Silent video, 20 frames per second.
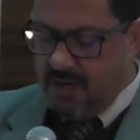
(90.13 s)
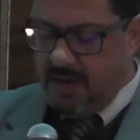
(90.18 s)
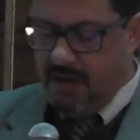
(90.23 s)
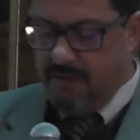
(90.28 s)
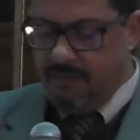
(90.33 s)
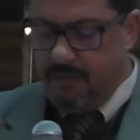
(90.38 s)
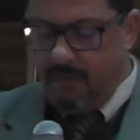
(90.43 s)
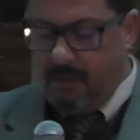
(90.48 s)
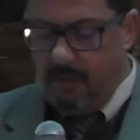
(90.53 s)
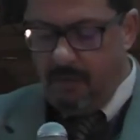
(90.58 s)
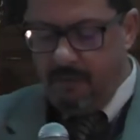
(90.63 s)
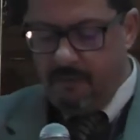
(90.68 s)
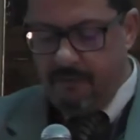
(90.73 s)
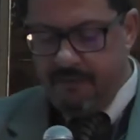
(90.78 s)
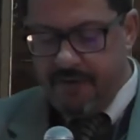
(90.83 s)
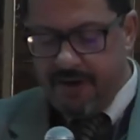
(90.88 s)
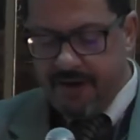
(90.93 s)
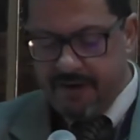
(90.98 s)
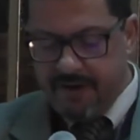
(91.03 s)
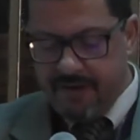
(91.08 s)

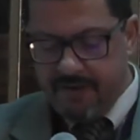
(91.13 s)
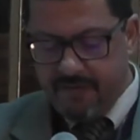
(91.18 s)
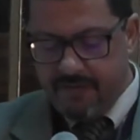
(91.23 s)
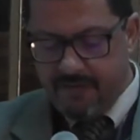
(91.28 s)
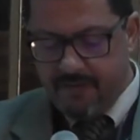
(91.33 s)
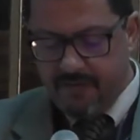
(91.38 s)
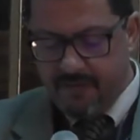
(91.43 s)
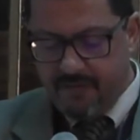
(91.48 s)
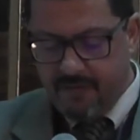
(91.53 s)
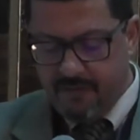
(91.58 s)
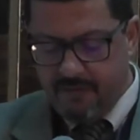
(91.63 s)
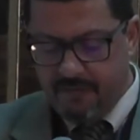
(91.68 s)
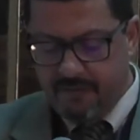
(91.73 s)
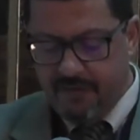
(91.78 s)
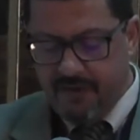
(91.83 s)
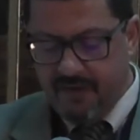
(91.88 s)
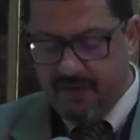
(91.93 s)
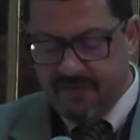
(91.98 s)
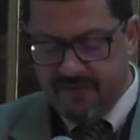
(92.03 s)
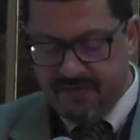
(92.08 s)
involve various
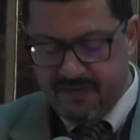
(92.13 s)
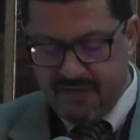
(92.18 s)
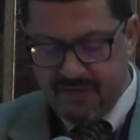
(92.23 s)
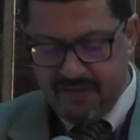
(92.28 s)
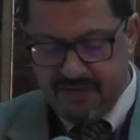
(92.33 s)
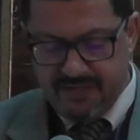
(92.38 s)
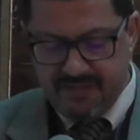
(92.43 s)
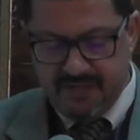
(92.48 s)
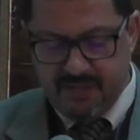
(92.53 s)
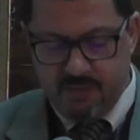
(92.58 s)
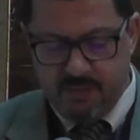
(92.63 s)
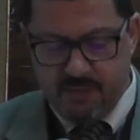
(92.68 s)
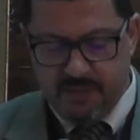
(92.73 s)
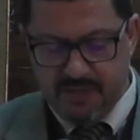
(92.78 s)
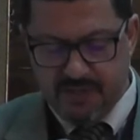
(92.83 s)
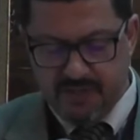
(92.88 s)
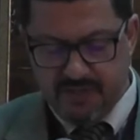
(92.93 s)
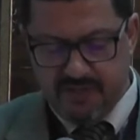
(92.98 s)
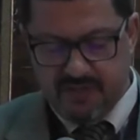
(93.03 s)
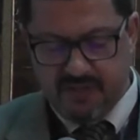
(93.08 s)
fields and
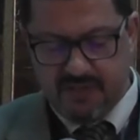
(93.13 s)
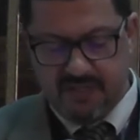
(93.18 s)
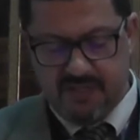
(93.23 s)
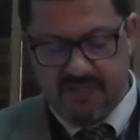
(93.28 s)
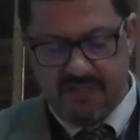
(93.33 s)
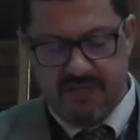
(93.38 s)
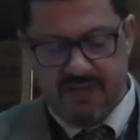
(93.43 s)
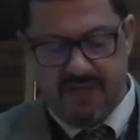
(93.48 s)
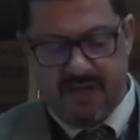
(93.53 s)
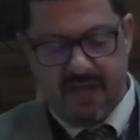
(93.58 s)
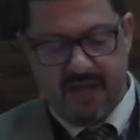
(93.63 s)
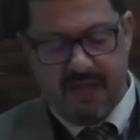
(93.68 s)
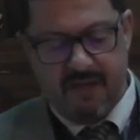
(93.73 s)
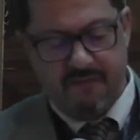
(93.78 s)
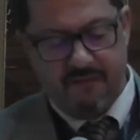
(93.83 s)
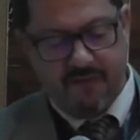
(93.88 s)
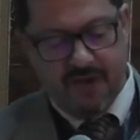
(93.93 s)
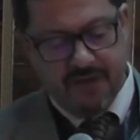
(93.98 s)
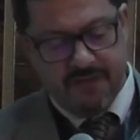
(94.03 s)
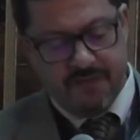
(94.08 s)
disciplines, and I
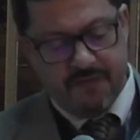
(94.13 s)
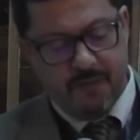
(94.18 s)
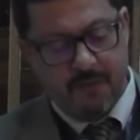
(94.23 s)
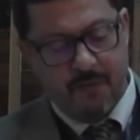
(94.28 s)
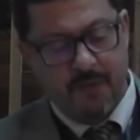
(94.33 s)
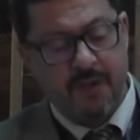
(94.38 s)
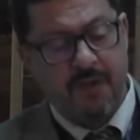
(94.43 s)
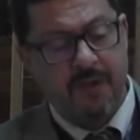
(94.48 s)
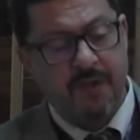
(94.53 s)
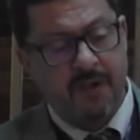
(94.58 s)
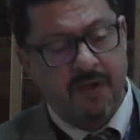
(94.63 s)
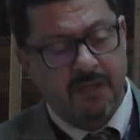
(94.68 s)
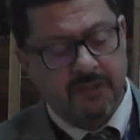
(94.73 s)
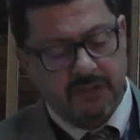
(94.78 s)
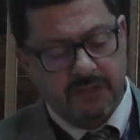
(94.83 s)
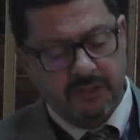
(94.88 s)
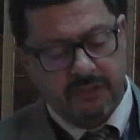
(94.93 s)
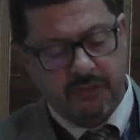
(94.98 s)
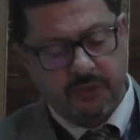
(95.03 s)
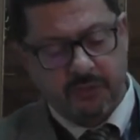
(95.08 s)
invite you
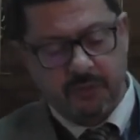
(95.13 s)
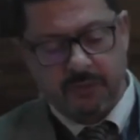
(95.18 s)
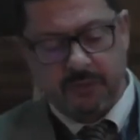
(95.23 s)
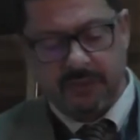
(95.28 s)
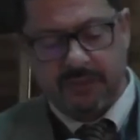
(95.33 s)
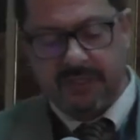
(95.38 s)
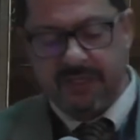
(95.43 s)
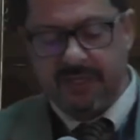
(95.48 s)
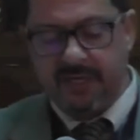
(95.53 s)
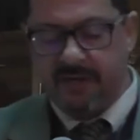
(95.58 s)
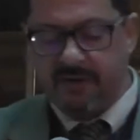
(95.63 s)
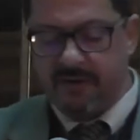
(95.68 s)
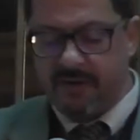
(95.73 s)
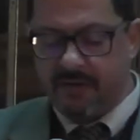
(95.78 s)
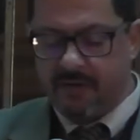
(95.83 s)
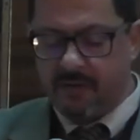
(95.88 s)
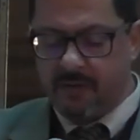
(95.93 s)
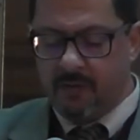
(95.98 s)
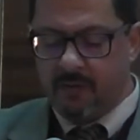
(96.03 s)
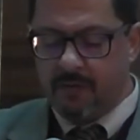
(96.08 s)
here to a
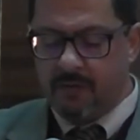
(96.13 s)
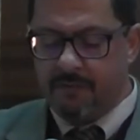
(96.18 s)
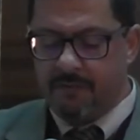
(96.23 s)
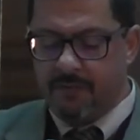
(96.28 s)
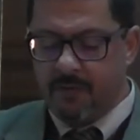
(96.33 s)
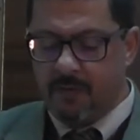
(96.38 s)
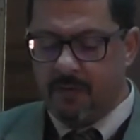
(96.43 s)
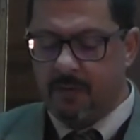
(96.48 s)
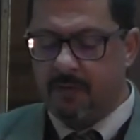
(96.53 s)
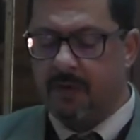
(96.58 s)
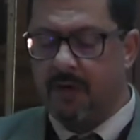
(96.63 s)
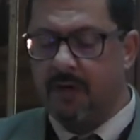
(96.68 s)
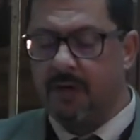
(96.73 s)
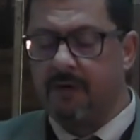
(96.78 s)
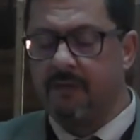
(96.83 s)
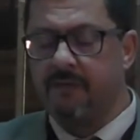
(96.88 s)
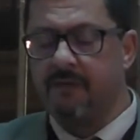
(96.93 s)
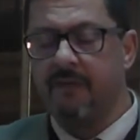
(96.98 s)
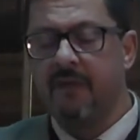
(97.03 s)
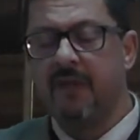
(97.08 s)
critical review
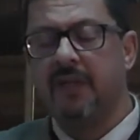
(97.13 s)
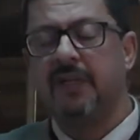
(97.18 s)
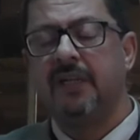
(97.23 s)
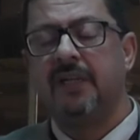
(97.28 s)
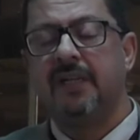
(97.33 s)
of